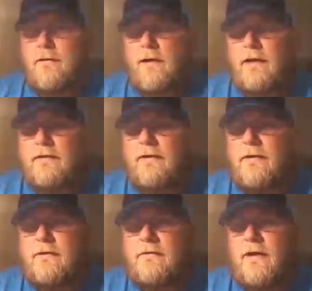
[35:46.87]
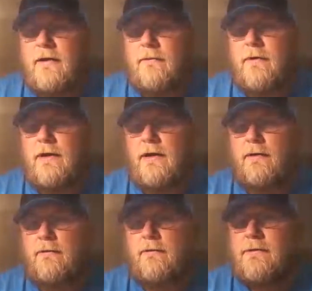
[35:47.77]
I think that's kind of why I
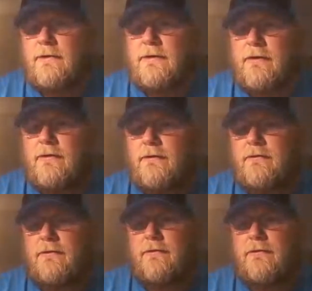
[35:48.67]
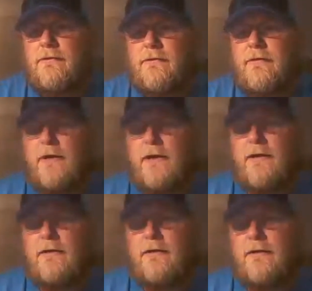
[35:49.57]
want to go to
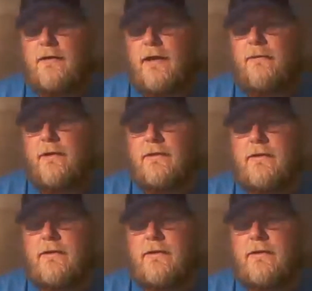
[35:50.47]
try the Highway